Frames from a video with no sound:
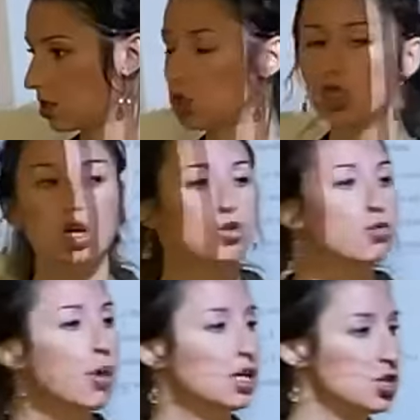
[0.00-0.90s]
It's too
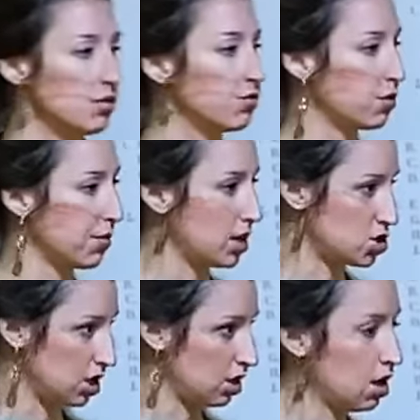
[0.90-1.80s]
much
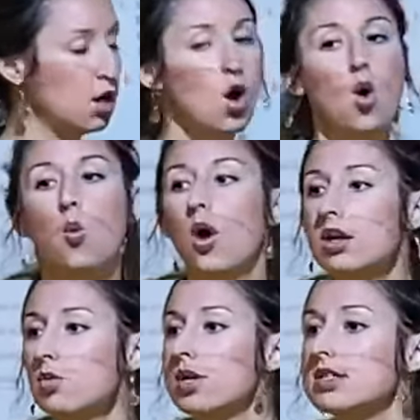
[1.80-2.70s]
information. What
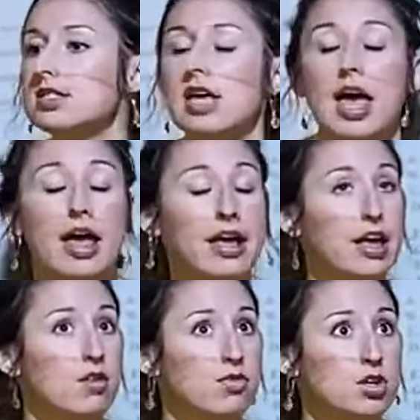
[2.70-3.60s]
did we say
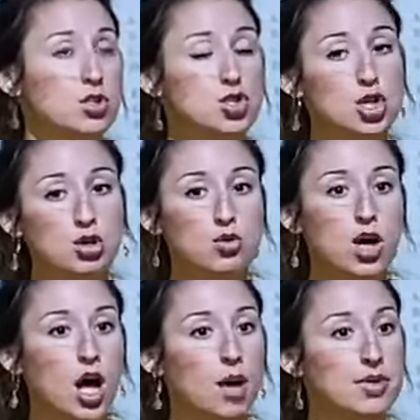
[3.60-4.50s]
if there's 2
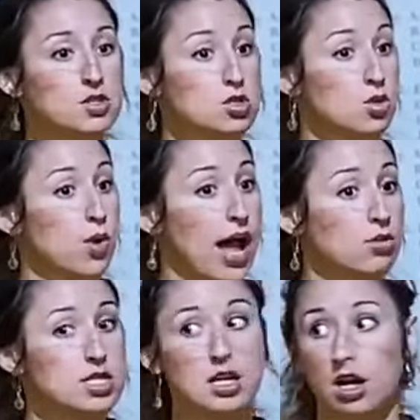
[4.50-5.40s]
commas
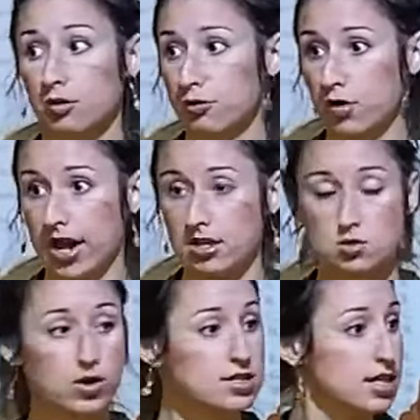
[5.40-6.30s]
surrounding a phrase?
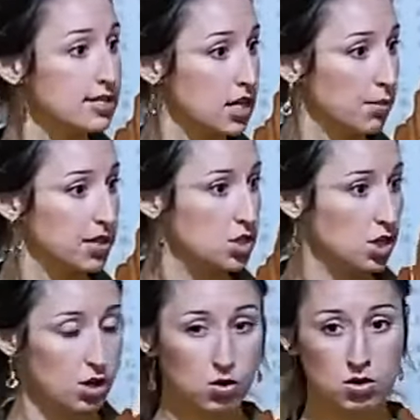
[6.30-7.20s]
What does that tell me to
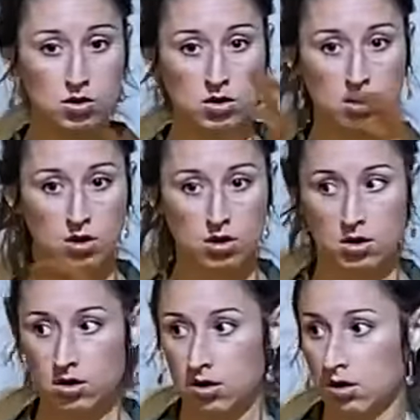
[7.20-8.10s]
do?
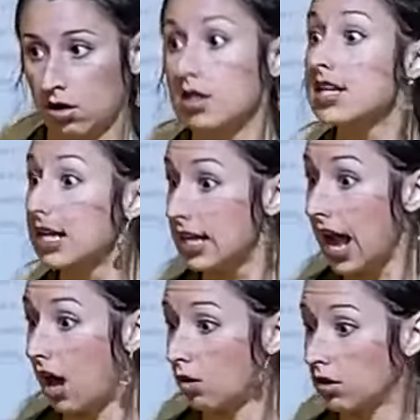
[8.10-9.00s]
Take it
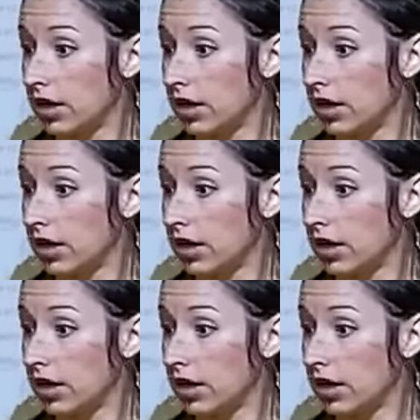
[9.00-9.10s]
out.